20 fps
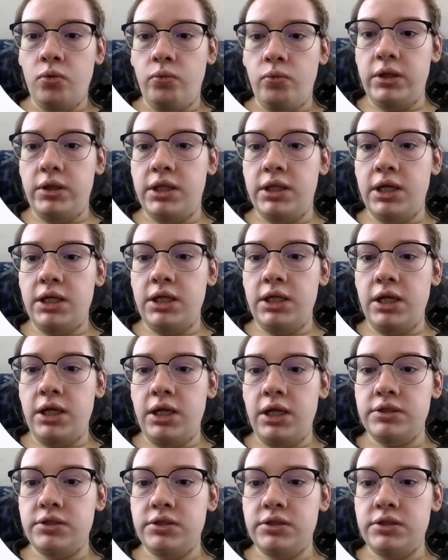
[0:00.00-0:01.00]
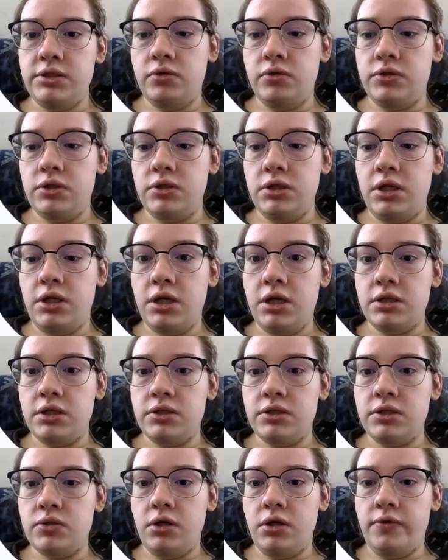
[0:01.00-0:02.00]
We then had to go to the next
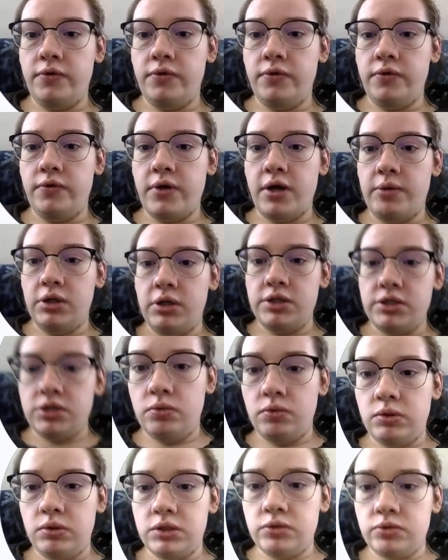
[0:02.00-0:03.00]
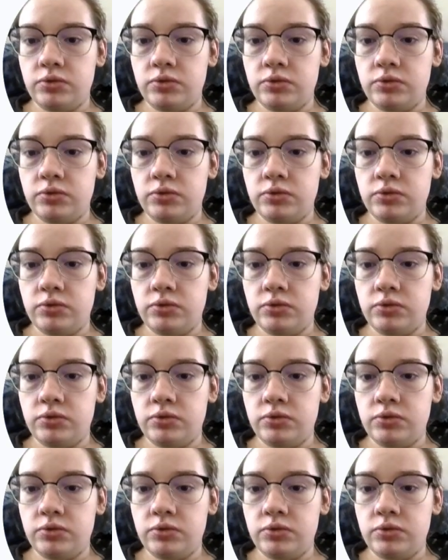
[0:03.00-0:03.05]
order of operation,